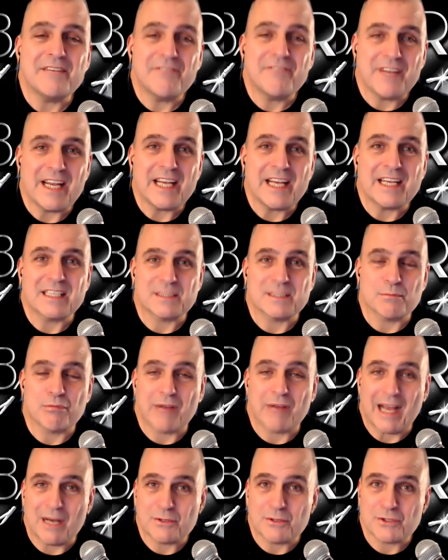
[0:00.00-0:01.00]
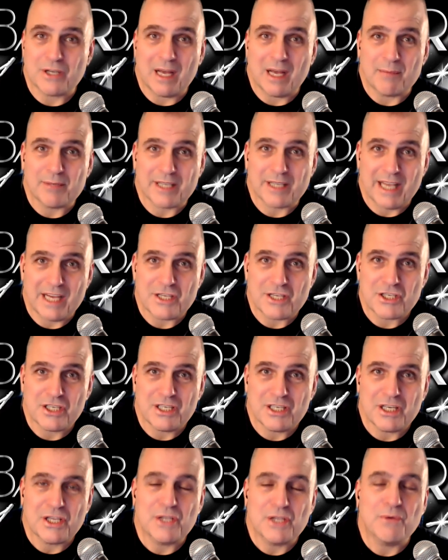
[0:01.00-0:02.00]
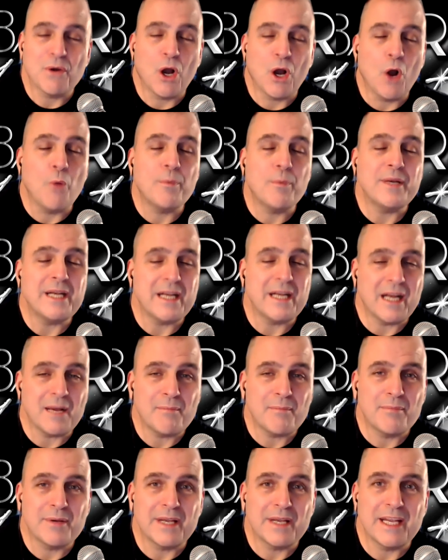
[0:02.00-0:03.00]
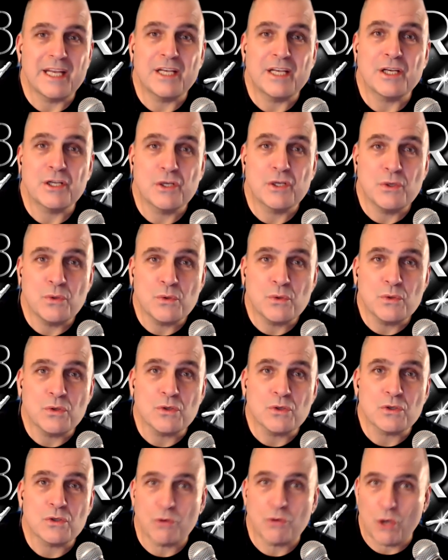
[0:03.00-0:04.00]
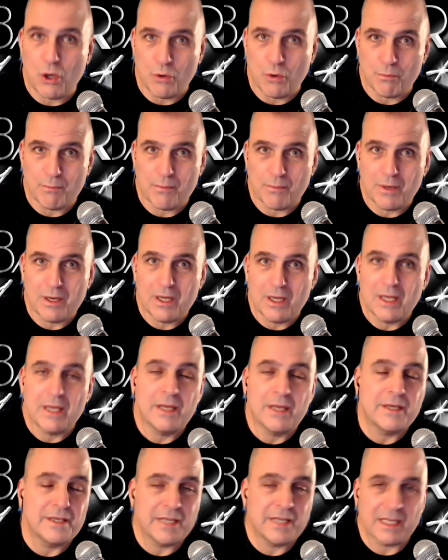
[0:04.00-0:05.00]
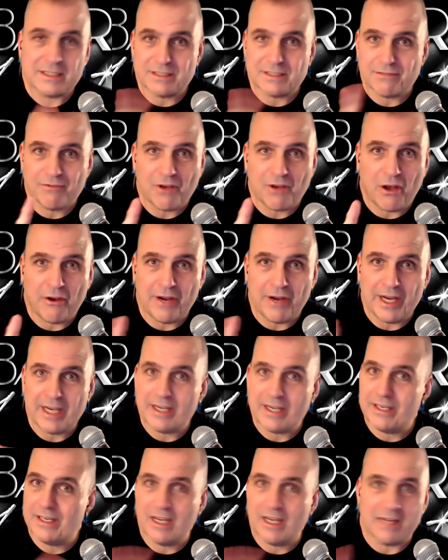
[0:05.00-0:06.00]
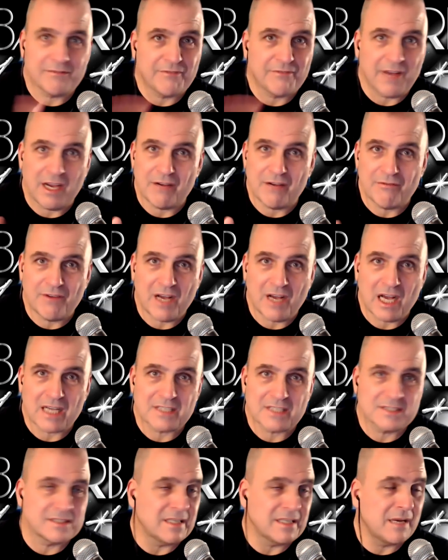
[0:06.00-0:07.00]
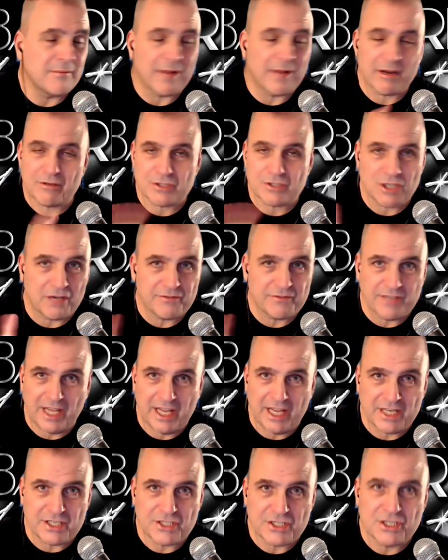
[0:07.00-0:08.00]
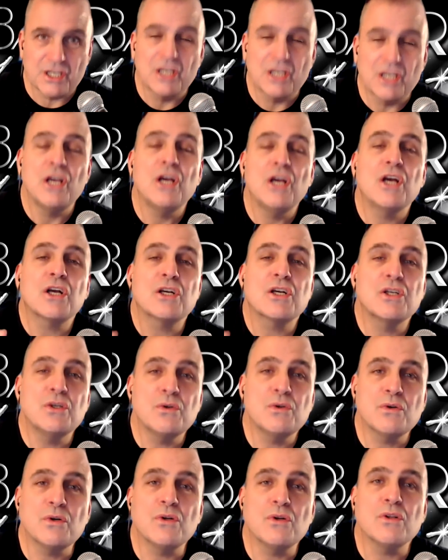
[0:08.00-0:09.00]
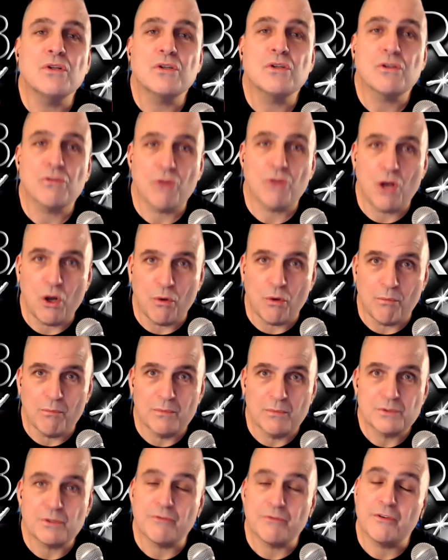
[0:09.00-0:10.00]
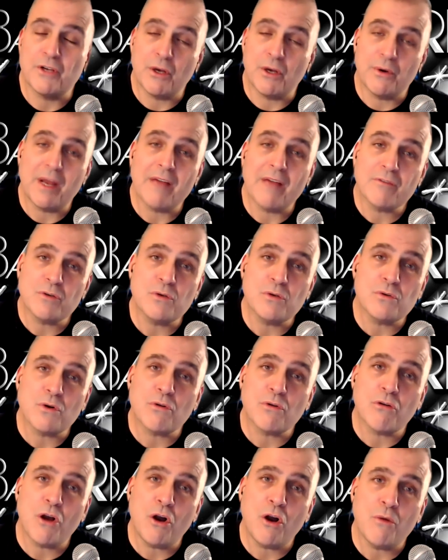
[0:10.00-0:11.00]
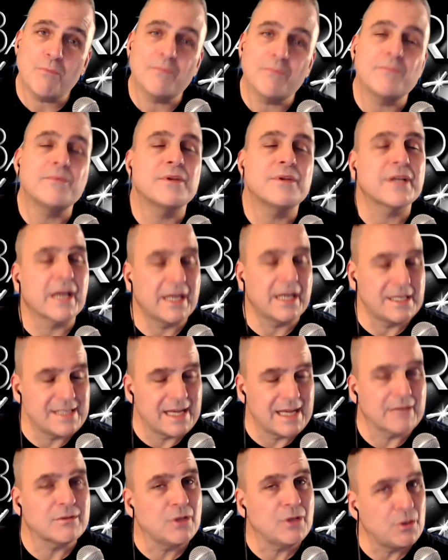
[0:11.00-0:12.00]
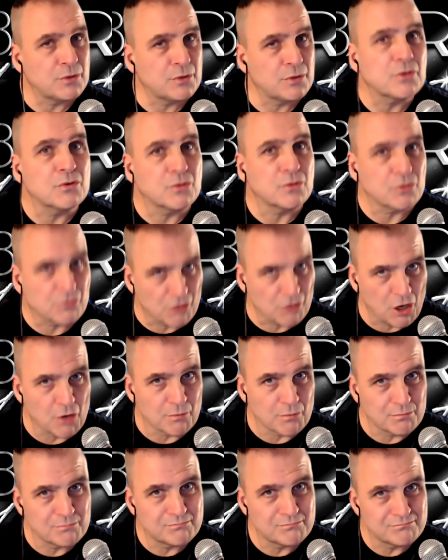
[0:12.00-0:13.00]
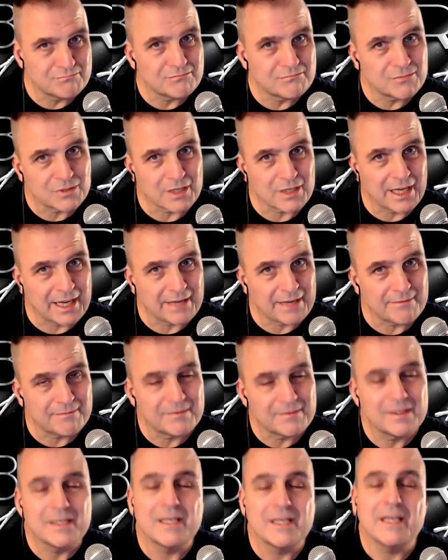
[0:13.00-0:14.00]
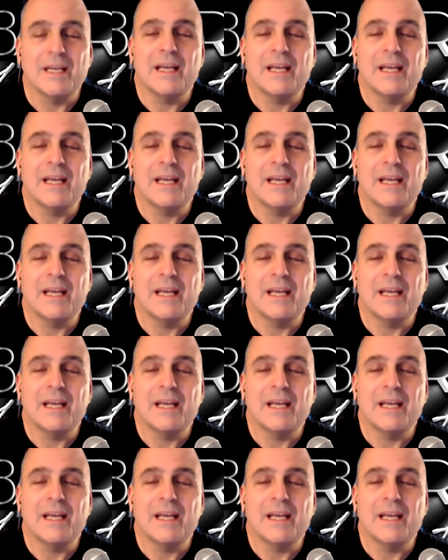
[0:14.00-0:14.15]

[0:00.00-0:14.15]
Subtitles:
Cleanfeed is a browser application. You open it up in Google Chrome, not Safari, not Firefox, not Microsoft Edge, Google Chrome. So if you don't have Google Chrome, you got to download Google Chrome, okay?